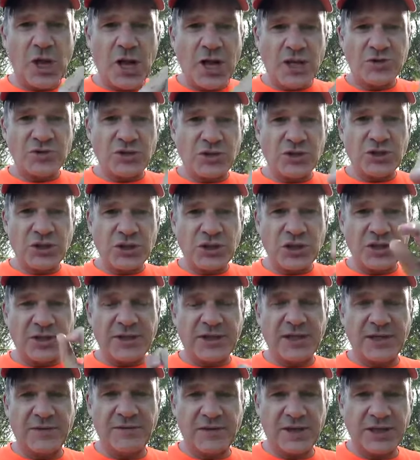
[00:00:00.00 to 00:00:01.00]
so she could
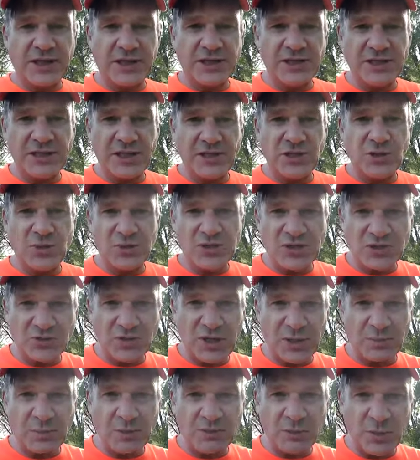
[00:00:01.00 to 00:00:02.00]
give a continuous
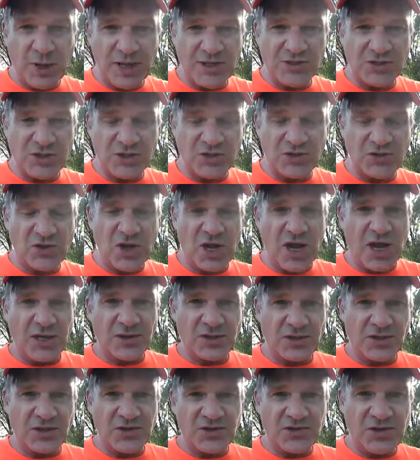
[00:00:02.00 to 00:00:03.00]
stream of questions
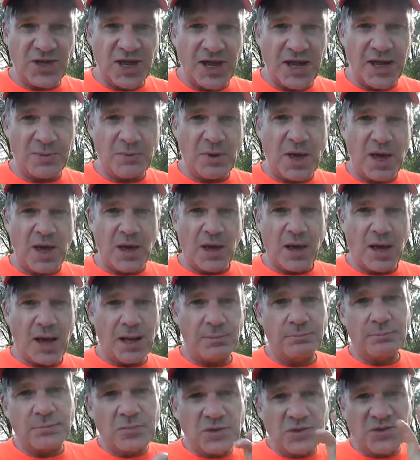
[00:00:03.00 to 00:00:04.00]
to the same
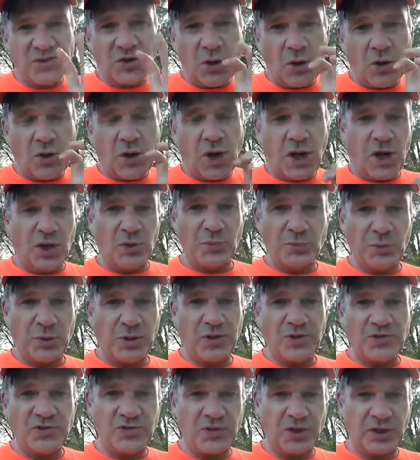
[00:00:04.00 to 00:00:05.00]
um, so-called
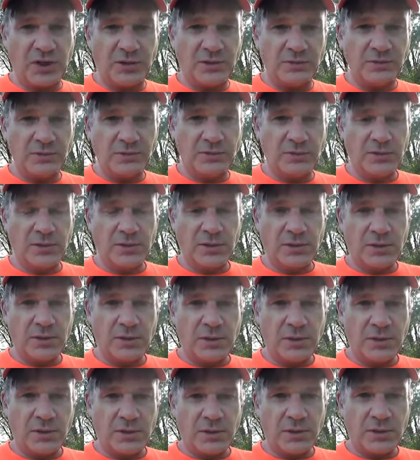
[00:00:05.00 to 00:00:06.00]
person
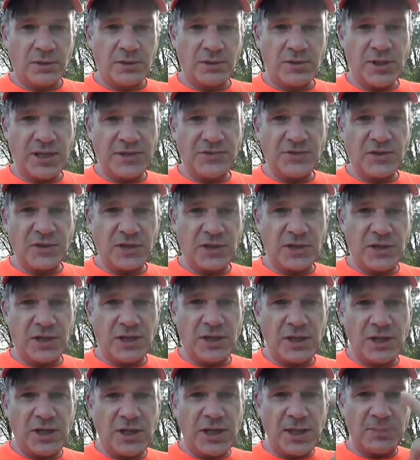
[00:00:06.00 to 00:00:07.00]
that
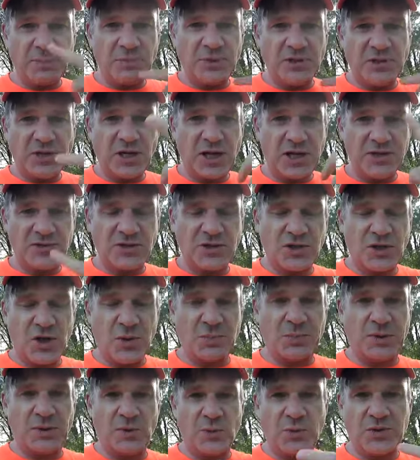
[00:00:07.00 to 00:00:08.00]
the hypnotized
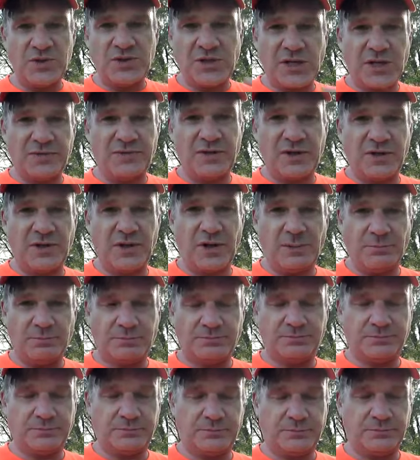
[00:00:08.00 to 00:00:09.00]
human was giving them.